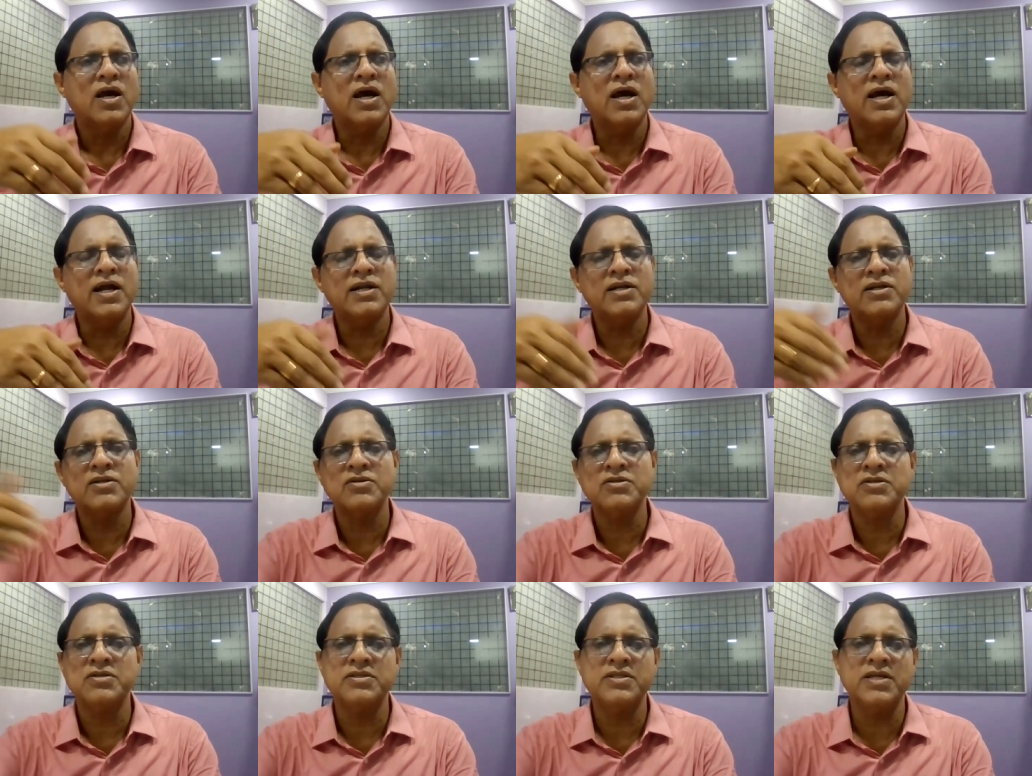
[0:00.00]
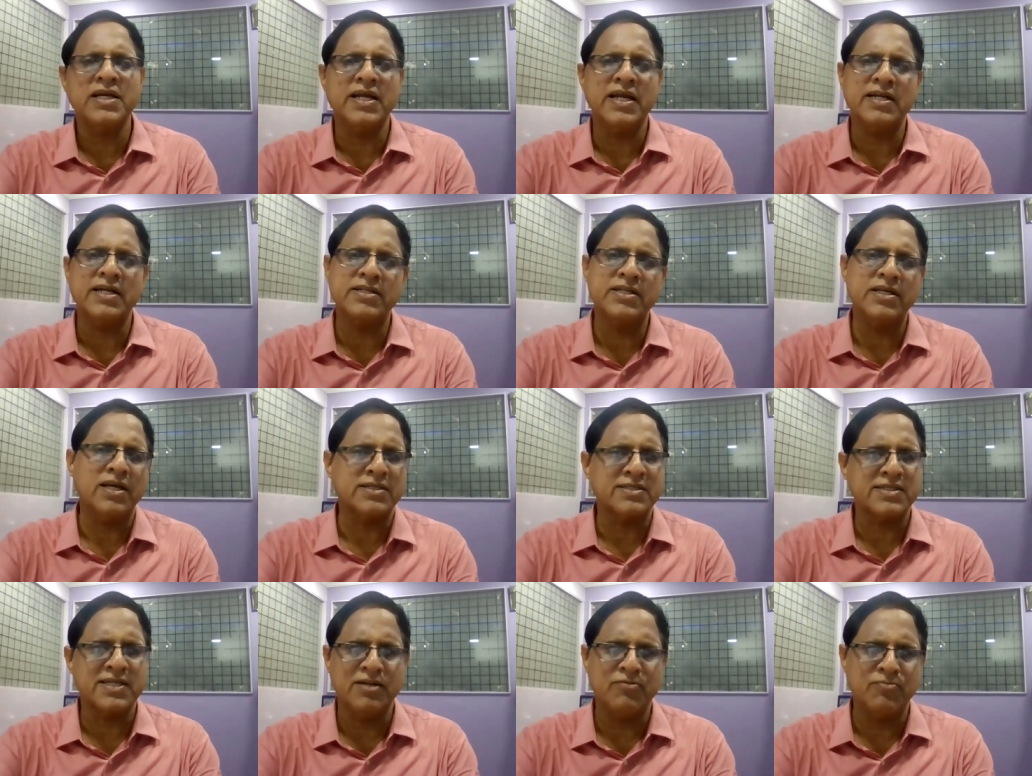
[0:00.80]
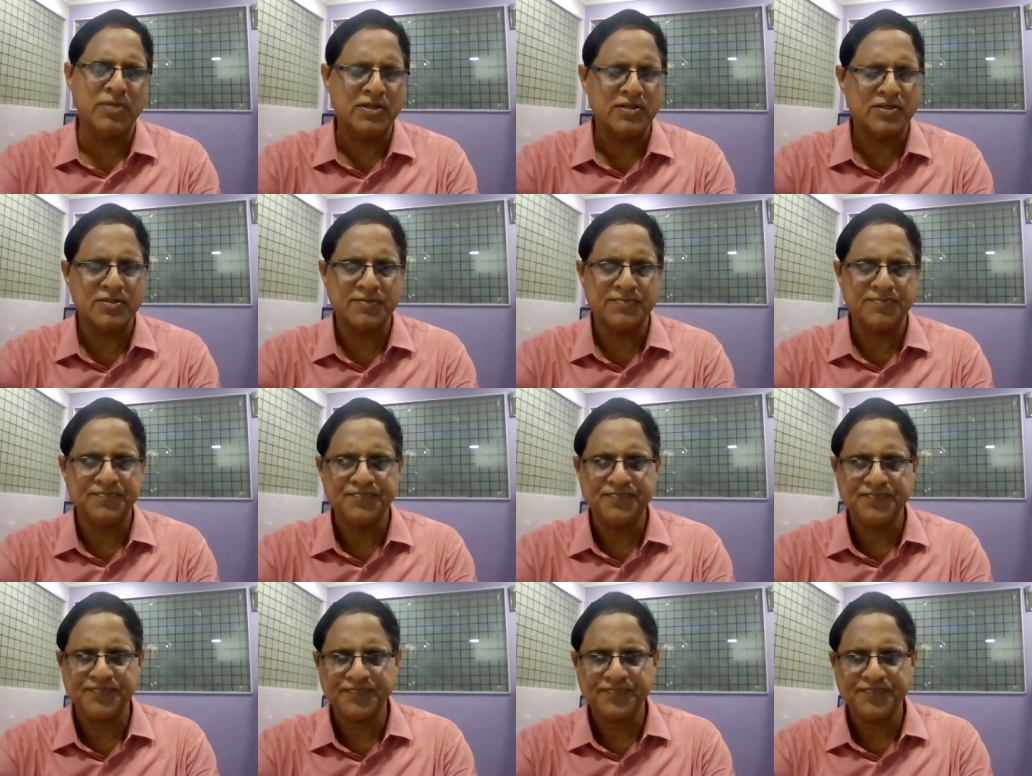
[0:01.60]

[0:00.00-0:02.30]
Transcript: and uh, they get the assignments.